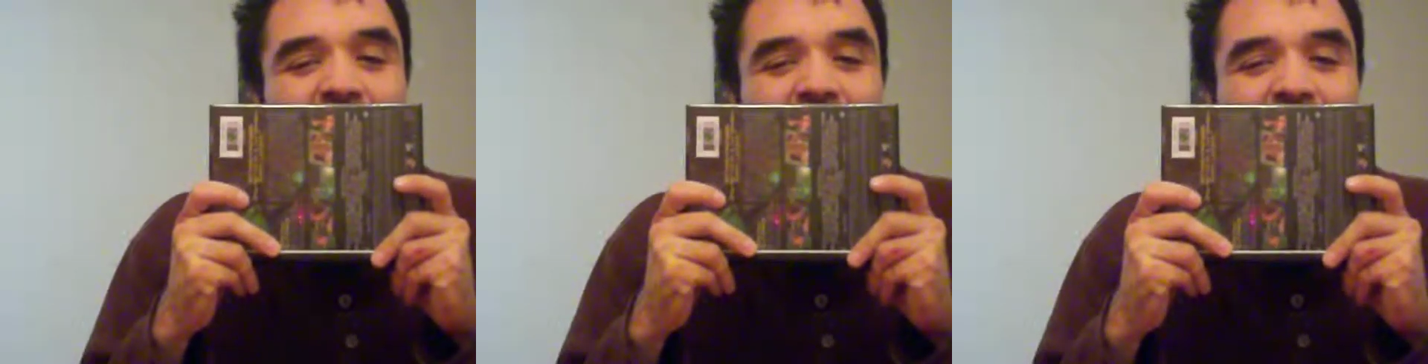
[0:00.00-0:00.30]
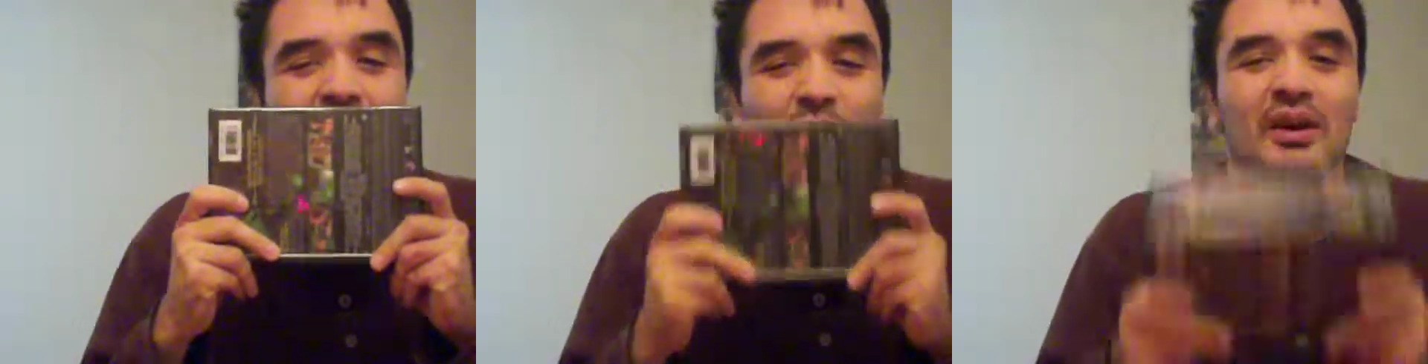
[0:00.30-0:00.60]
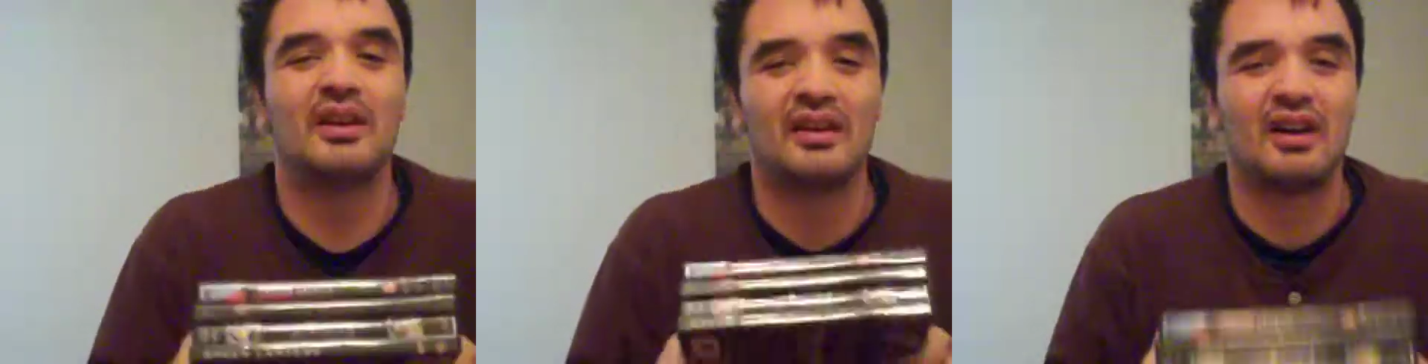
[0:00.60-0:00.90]
and
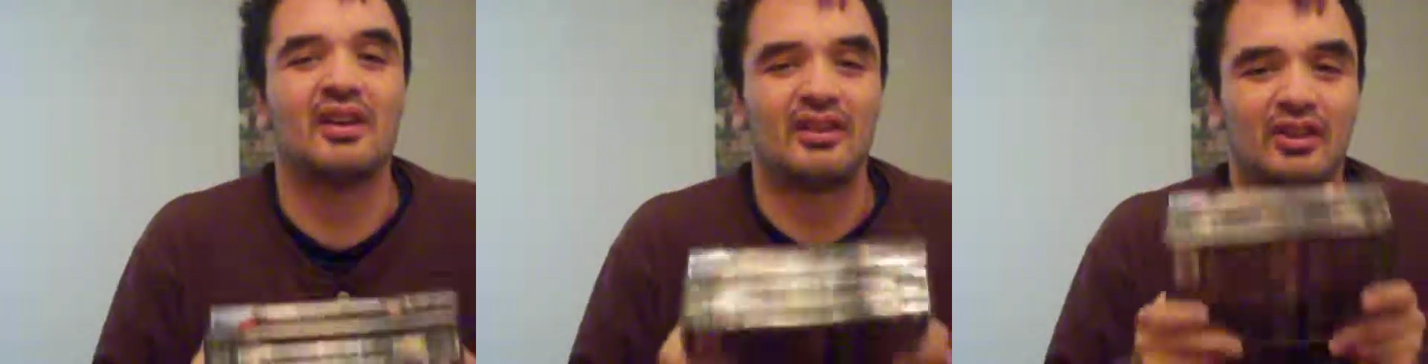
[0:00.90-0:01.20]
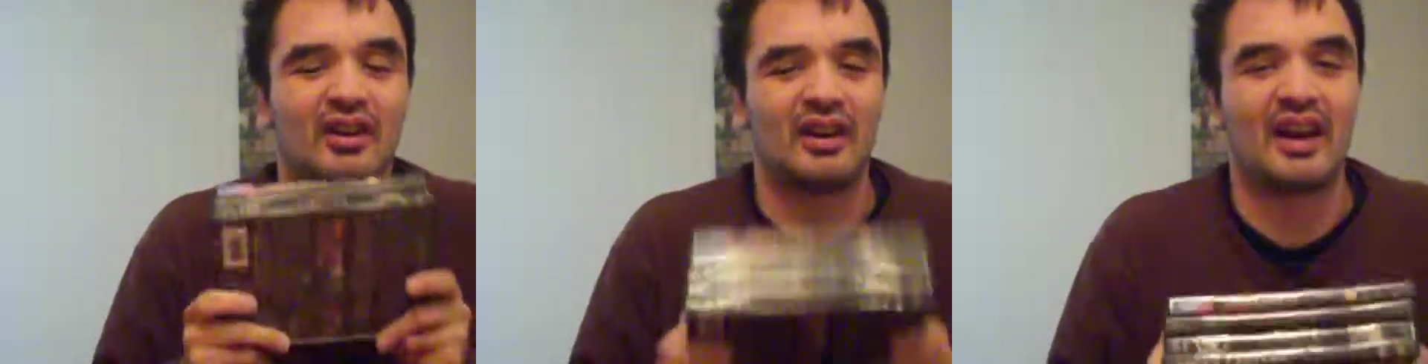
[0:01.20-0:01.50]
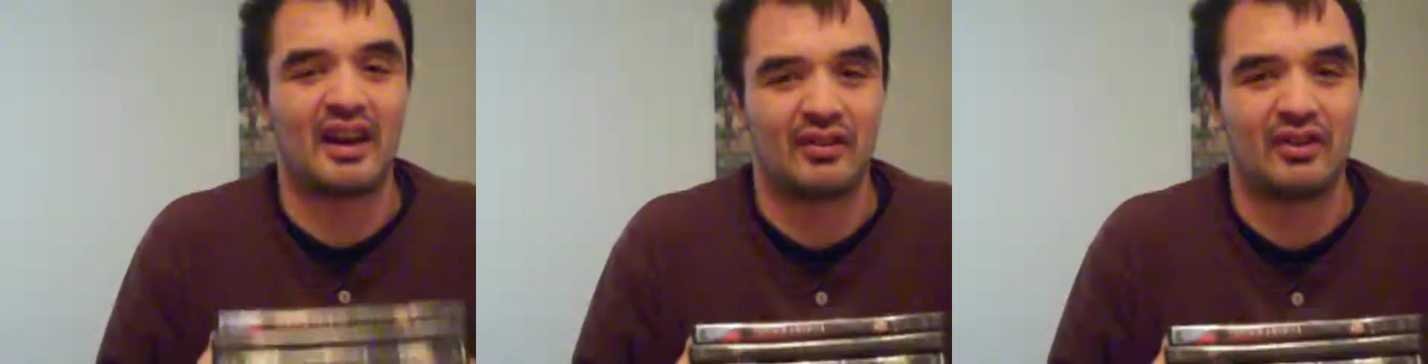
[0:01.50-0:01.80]
twenty dollars on
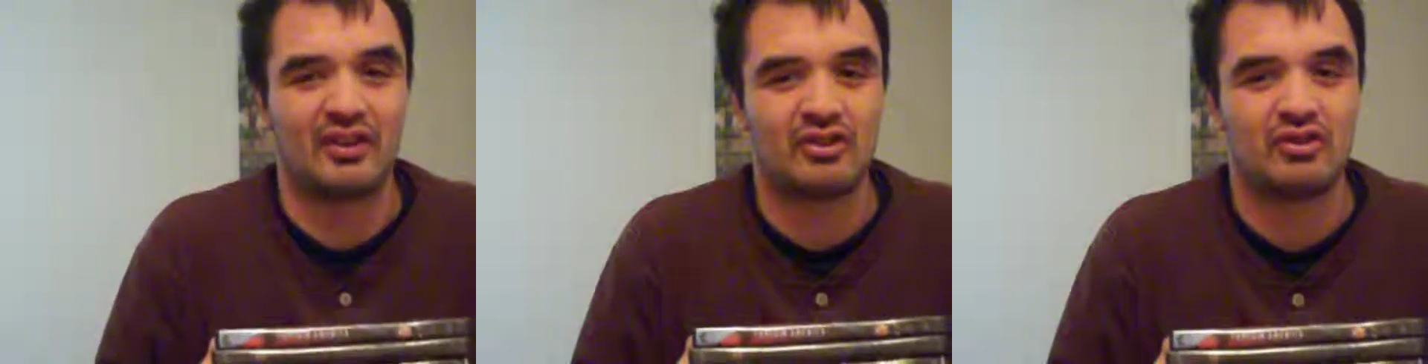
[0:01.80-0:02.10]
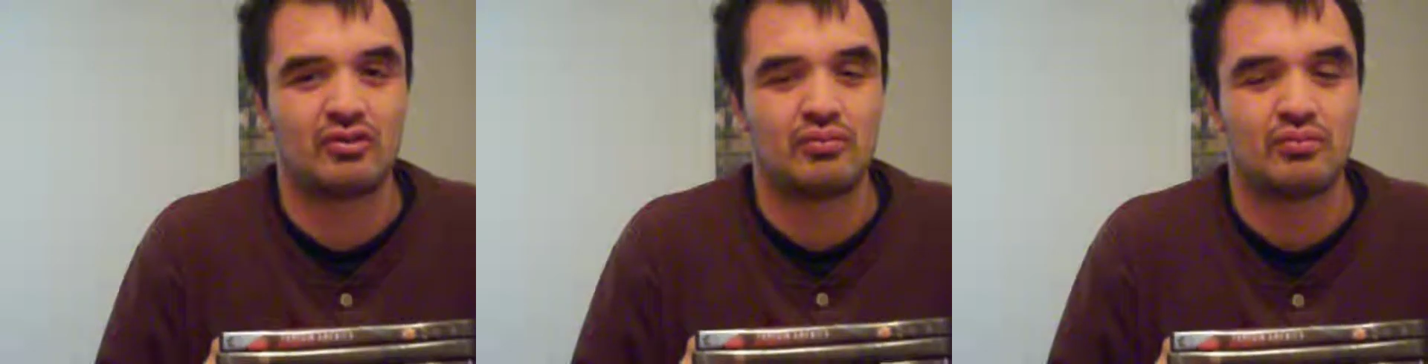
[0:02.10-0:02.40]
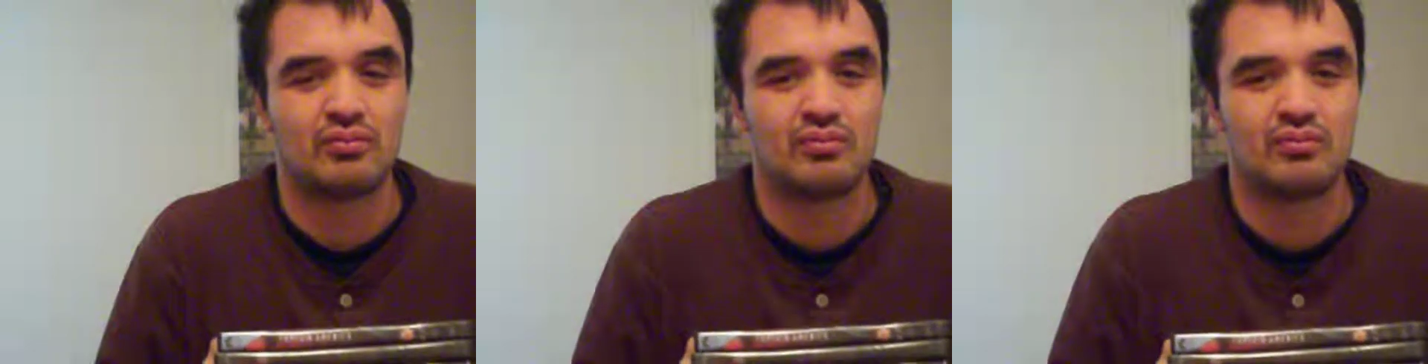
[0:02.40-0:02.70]
average,
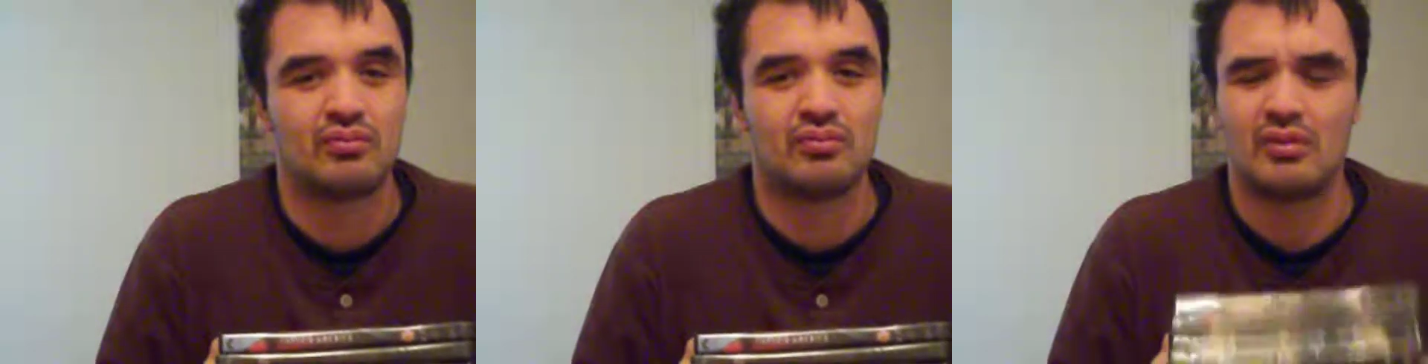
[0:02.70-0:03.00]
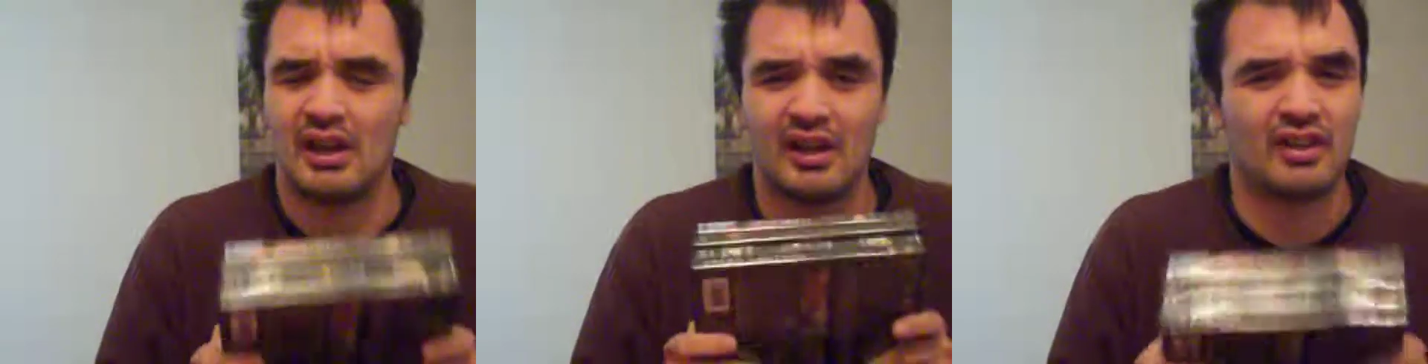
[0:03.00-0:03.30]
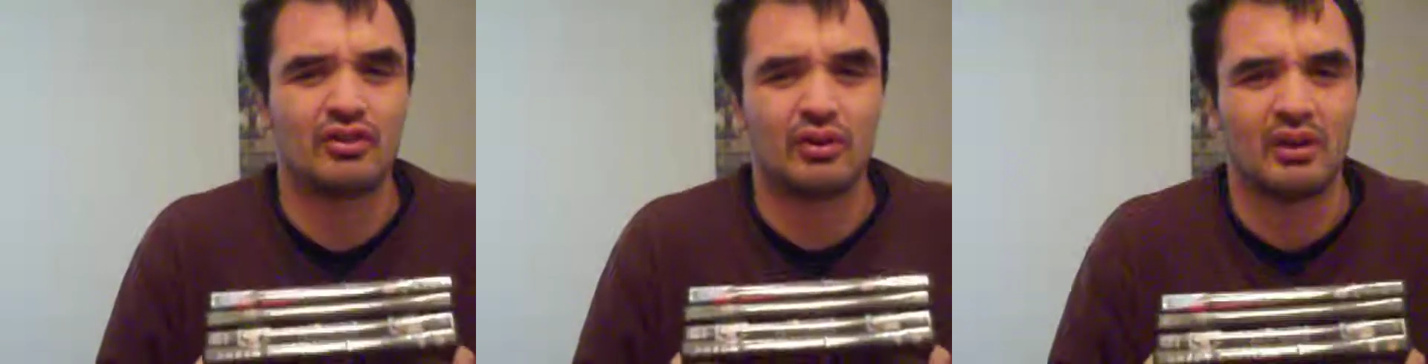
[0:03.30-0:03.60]
and
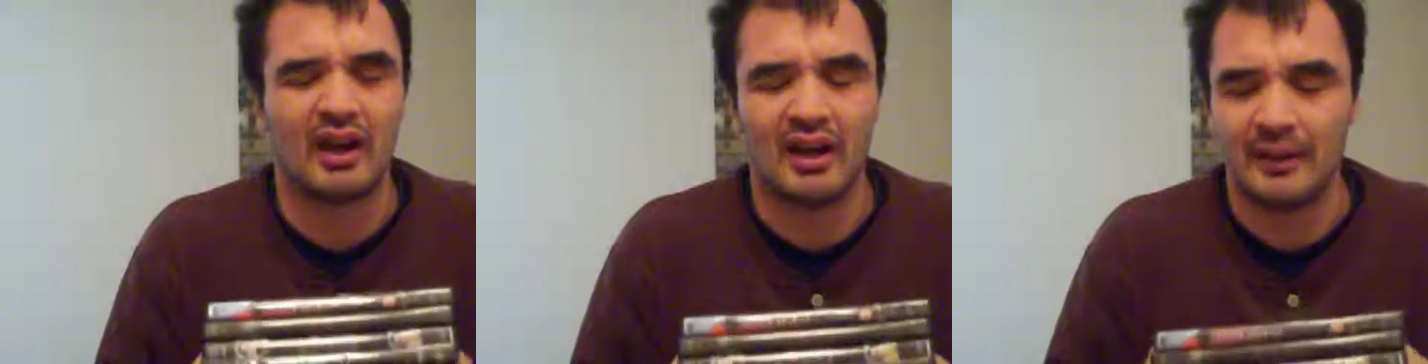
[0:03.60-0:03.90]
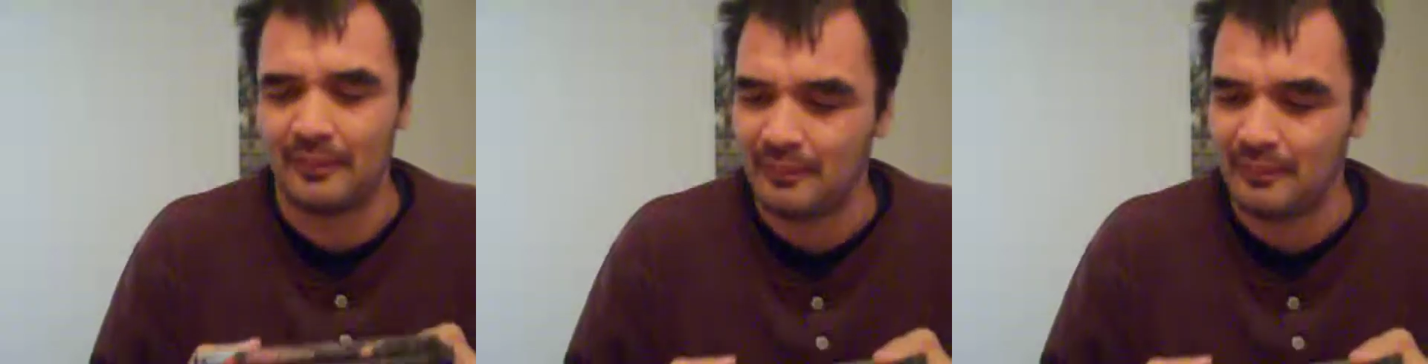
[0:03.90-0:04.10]
that's no lie.